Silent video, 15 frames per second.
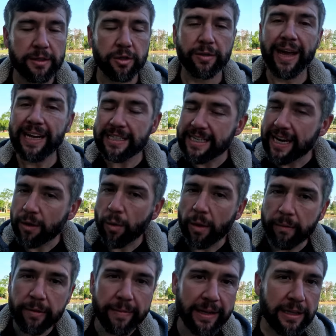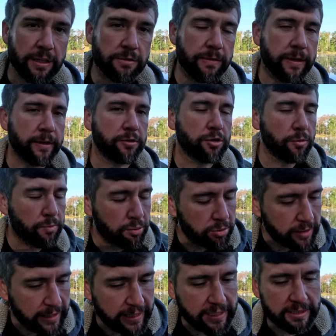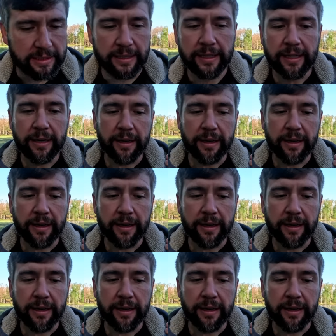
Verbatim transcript: So that's kind of why we make these videos. So please